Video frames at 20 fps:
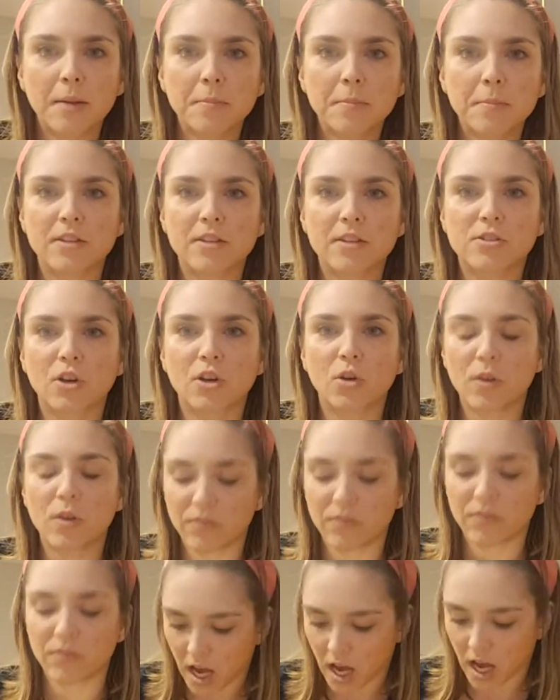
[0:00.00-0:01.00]
And so we've
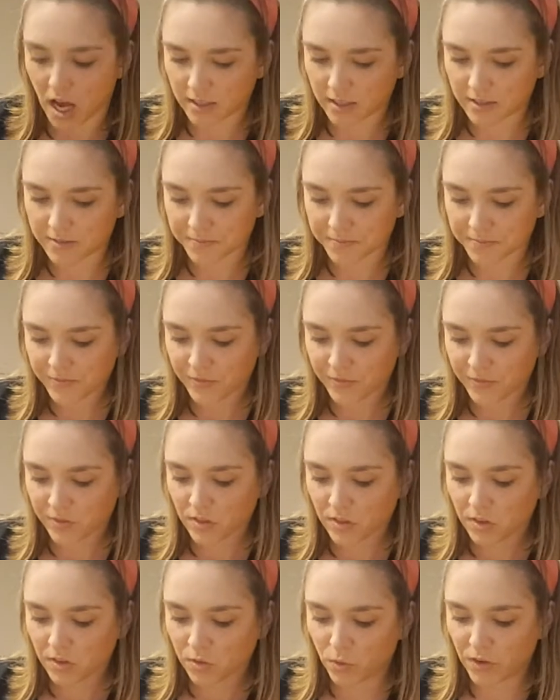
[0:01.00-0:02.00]

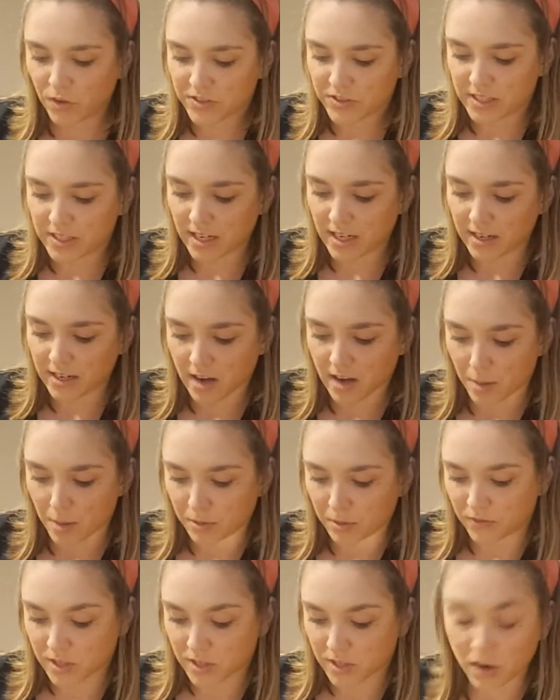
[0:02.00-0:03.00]
seen a couple
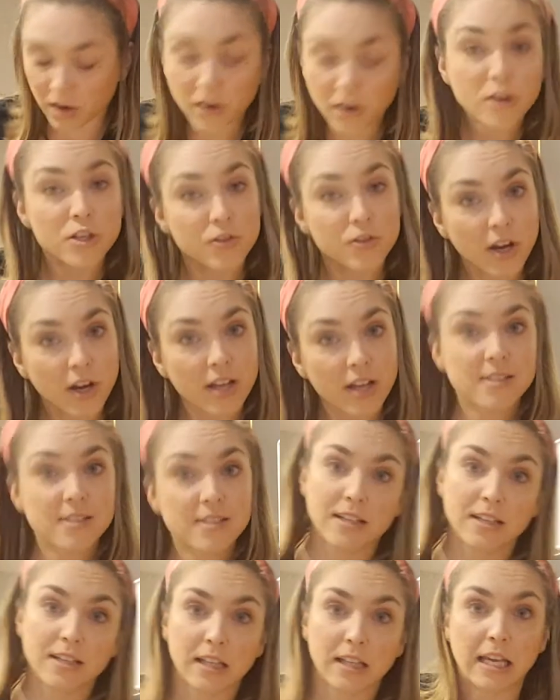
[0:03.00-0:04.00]
of Tucker's friends
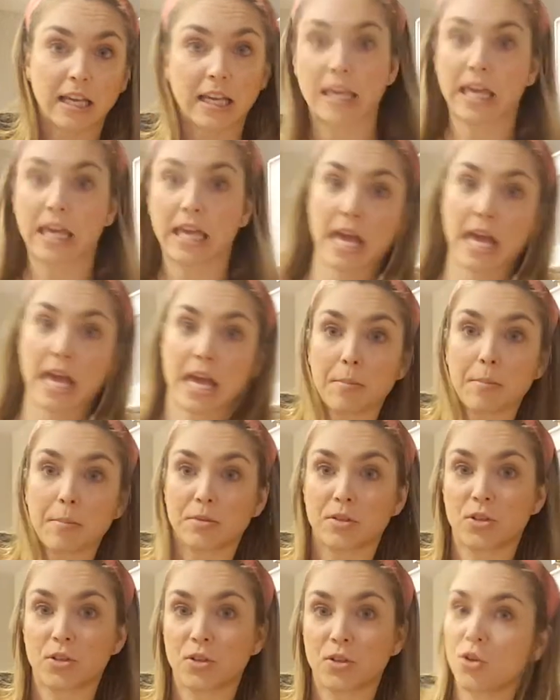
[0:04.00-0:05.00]
that, like,
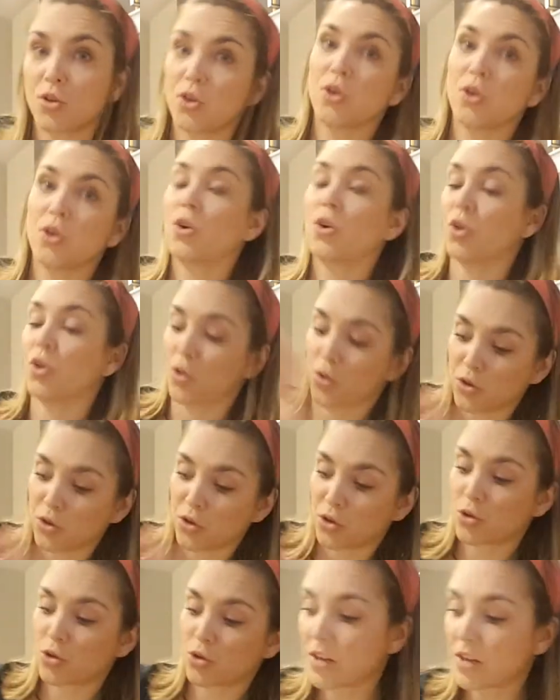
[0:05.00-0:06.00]
camped
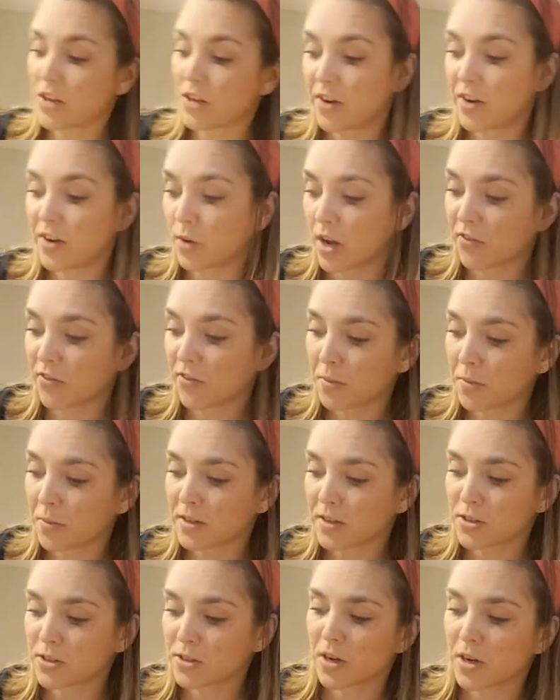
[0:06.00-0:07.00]
20 feet away from us
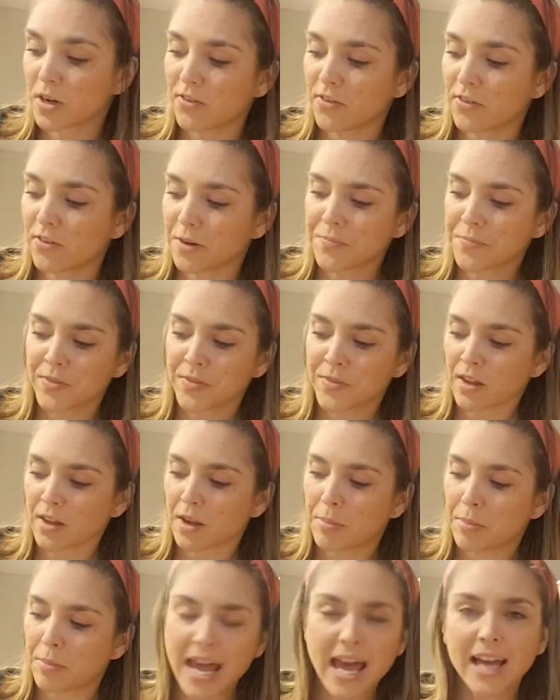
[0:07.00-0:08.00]
or whatever. But
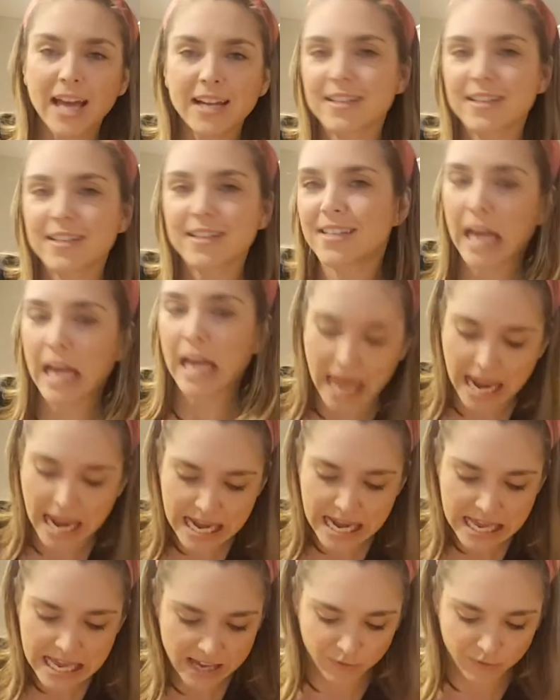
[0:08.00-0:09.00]
I hadn't seen
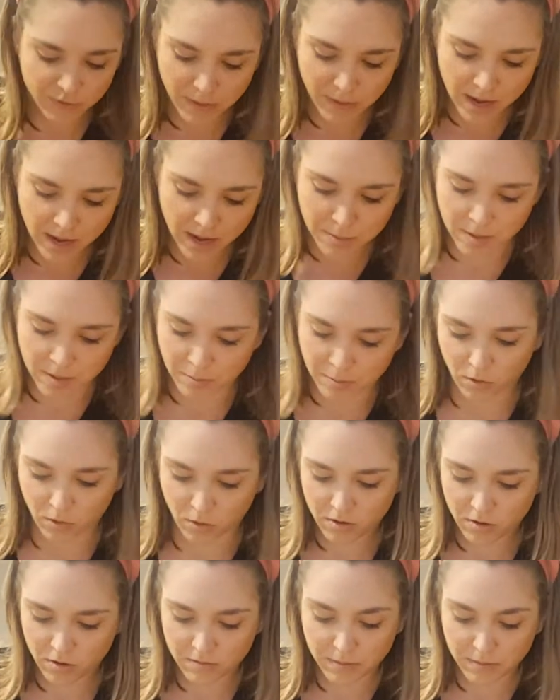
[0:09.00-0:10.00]
any of my
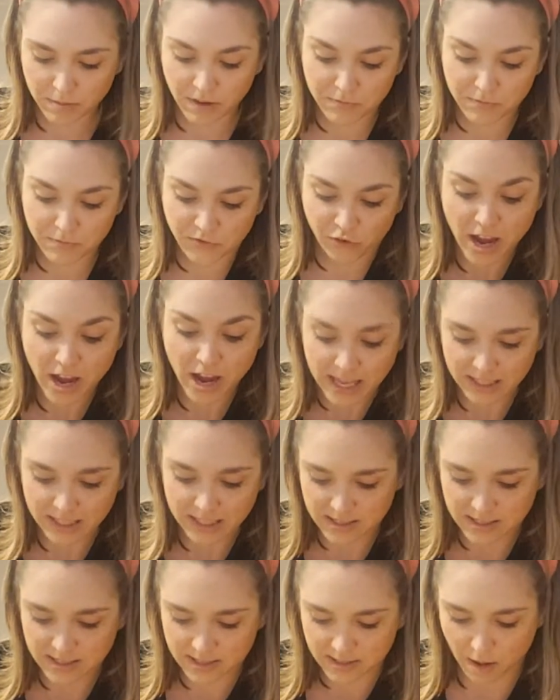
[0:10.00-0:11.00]
people, my
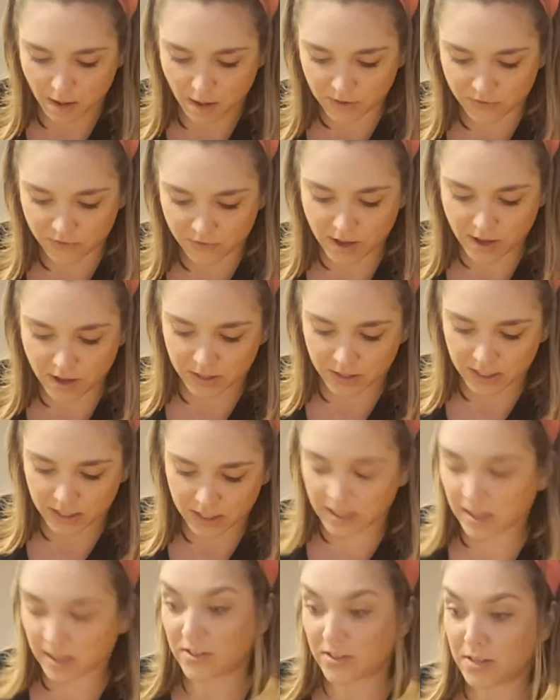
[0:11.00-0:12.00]
friends, not my family,
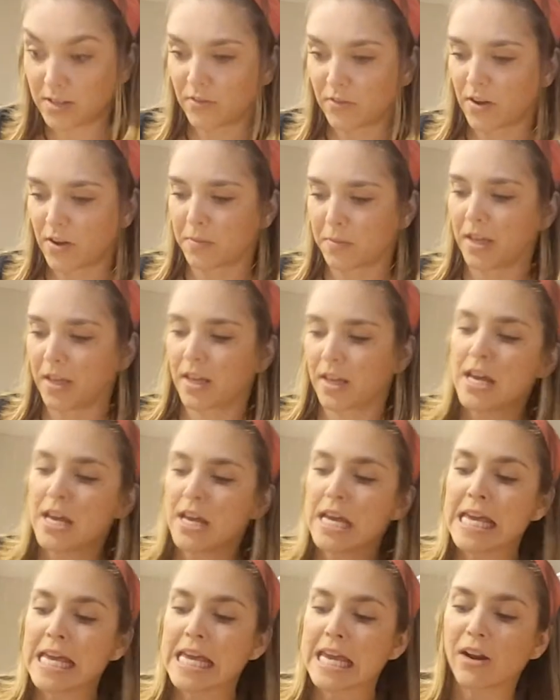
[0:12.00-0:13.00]
I've seen my family,
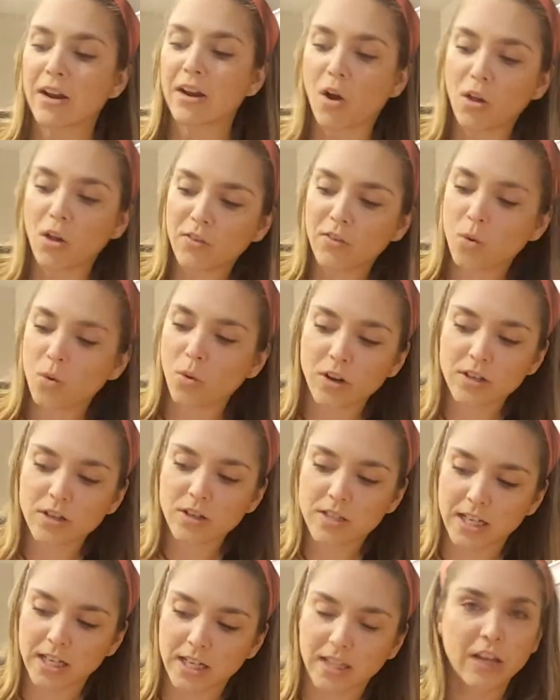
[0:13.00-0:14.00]
in all of
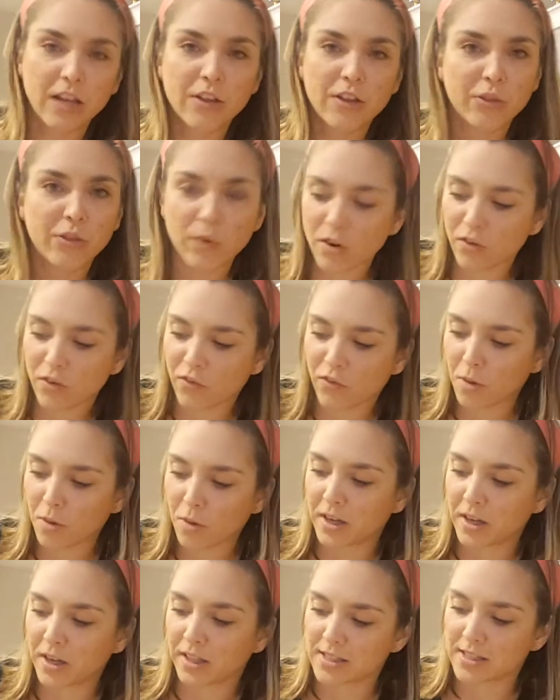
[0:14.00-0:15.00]
quarantine in like 3 or 4
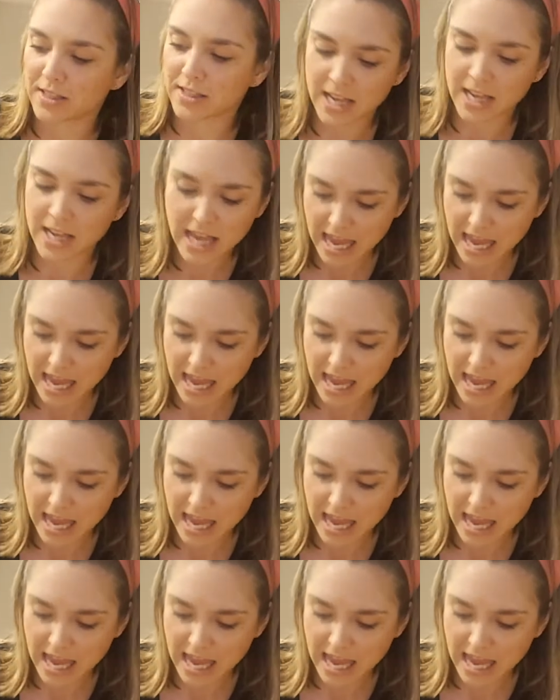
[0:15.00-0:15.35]
months.